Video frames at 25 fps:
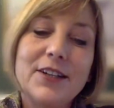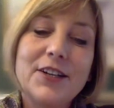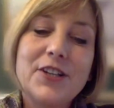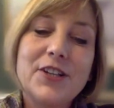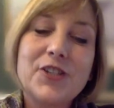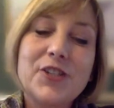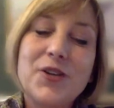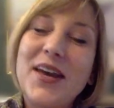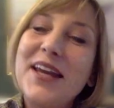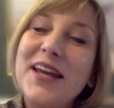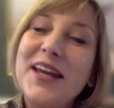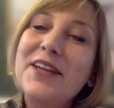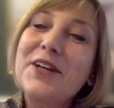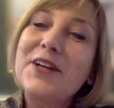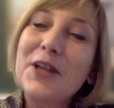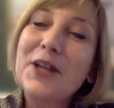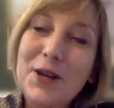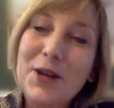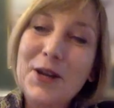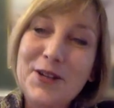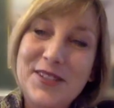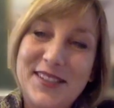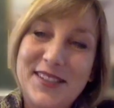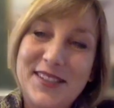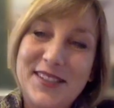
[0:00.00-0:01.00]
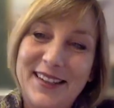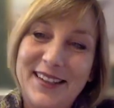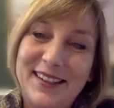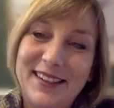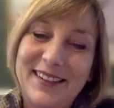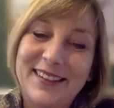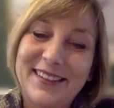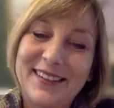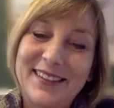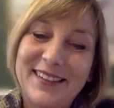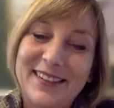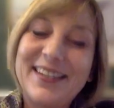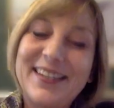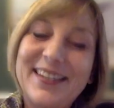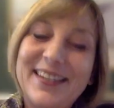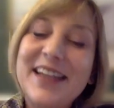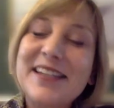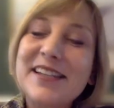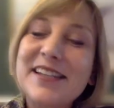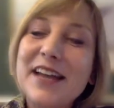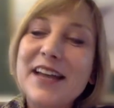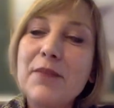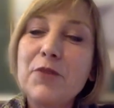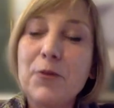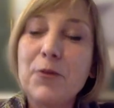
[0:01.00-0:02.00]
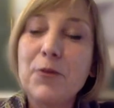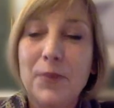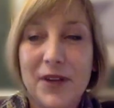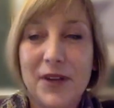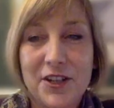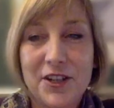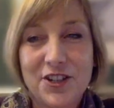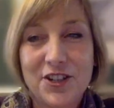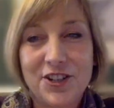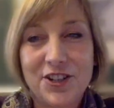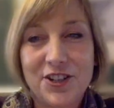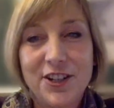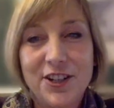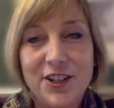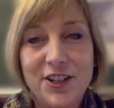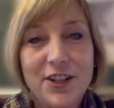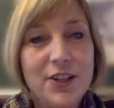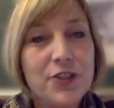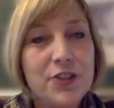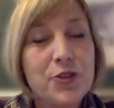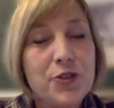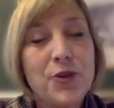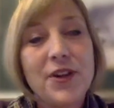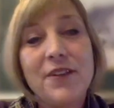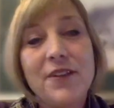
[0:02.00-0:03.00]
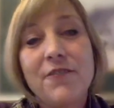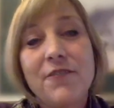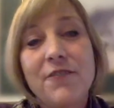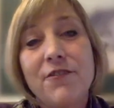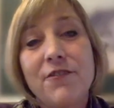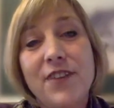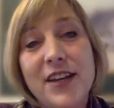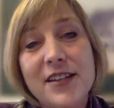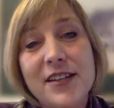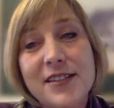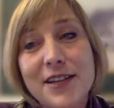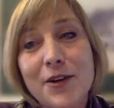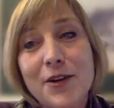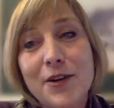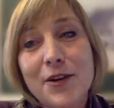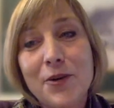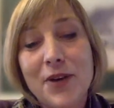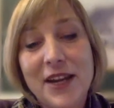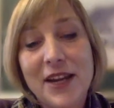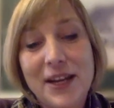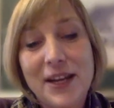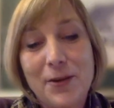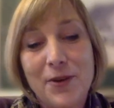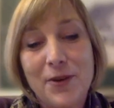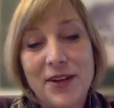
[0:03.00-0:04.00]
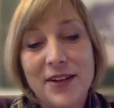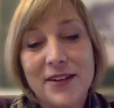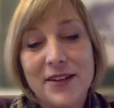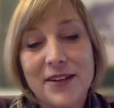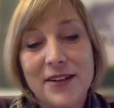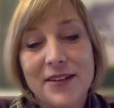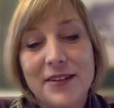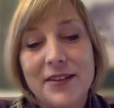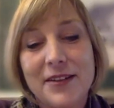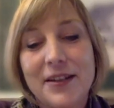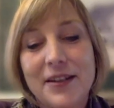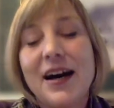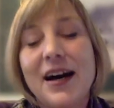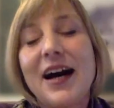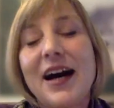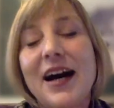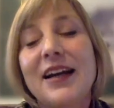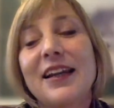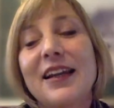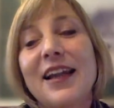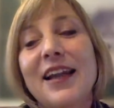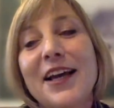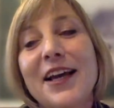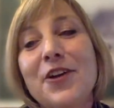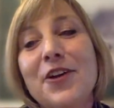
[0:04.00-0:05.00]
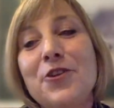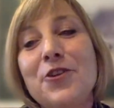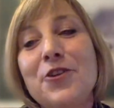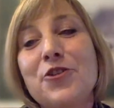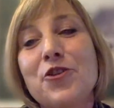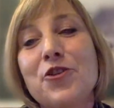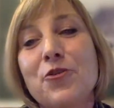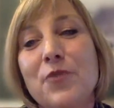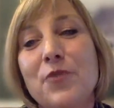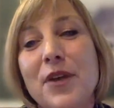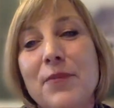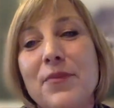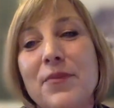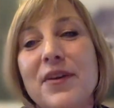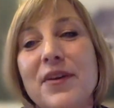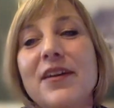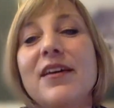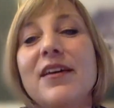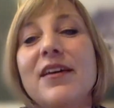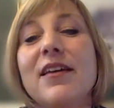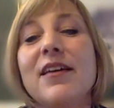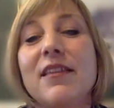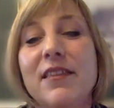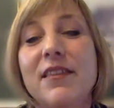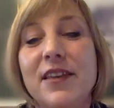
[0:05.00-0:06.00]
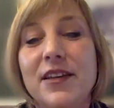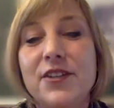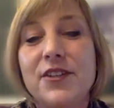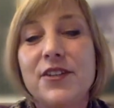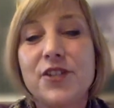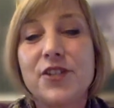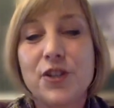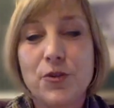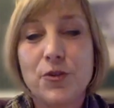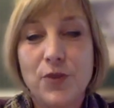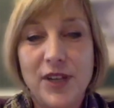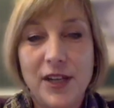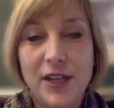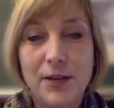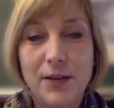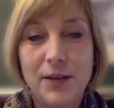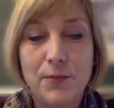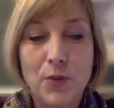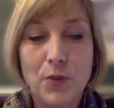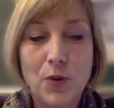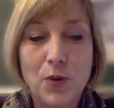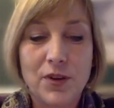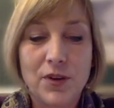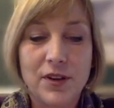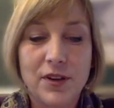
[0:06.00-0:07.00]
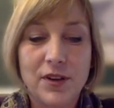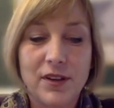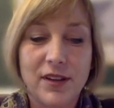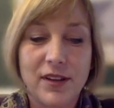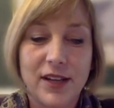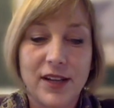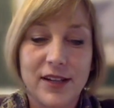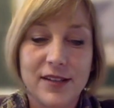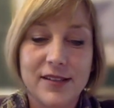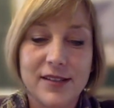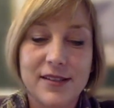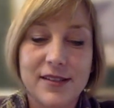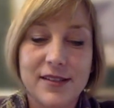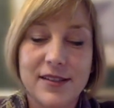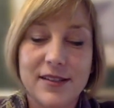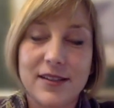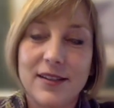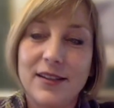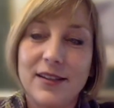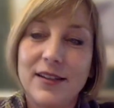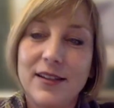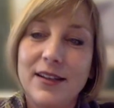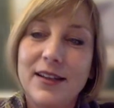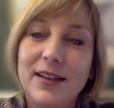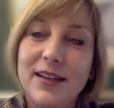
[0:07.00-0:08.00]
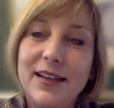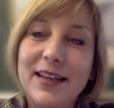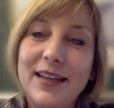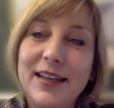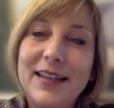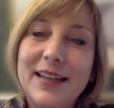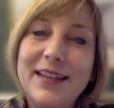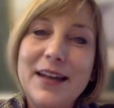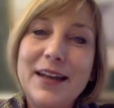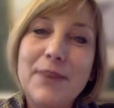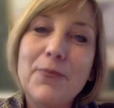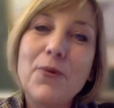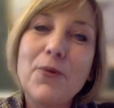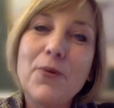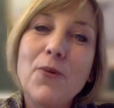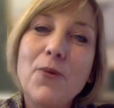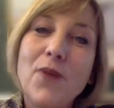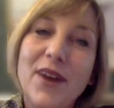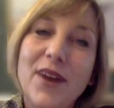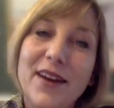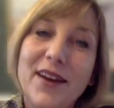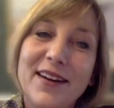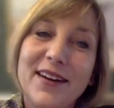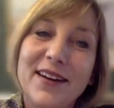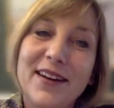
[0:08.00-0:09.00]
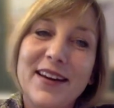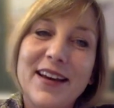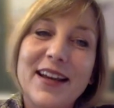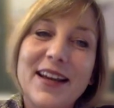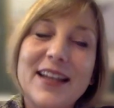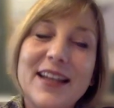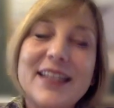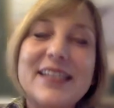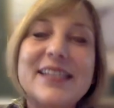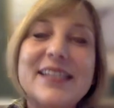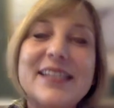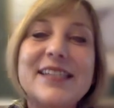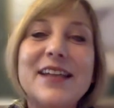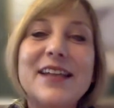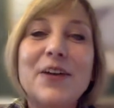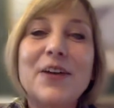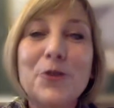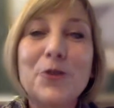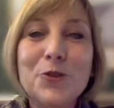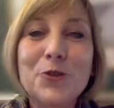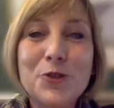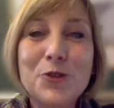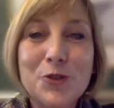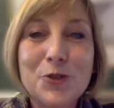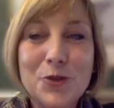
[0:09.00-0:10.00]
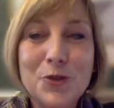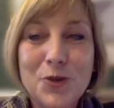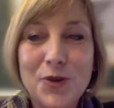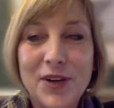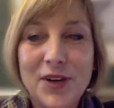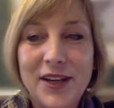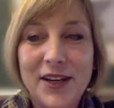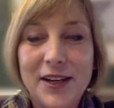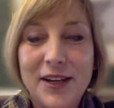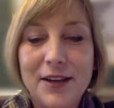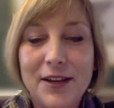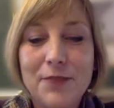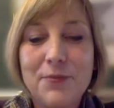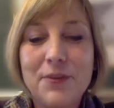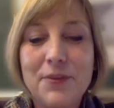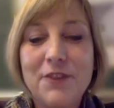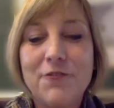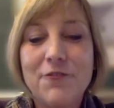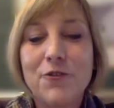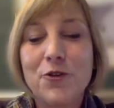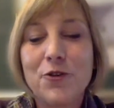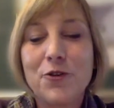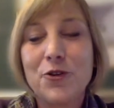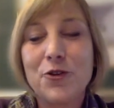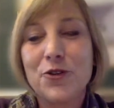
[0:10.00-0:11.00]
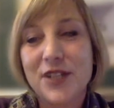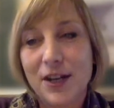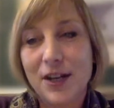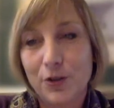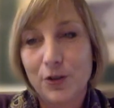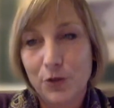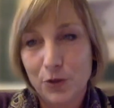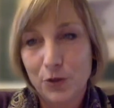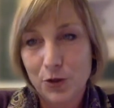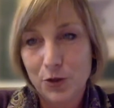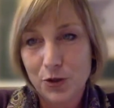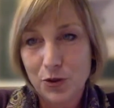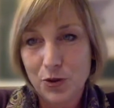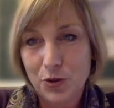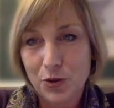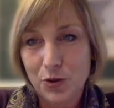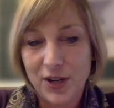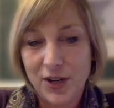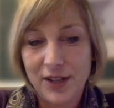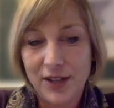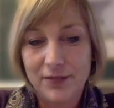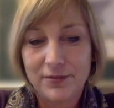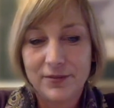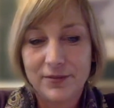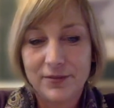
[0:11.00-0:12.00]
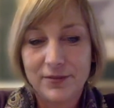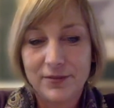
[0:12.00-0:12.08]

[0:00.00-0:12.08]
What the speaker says: So in closing, next time you pitch to an investor or anyone, I'd like you to remember these three important things. Number one, sell your story before you tell your story.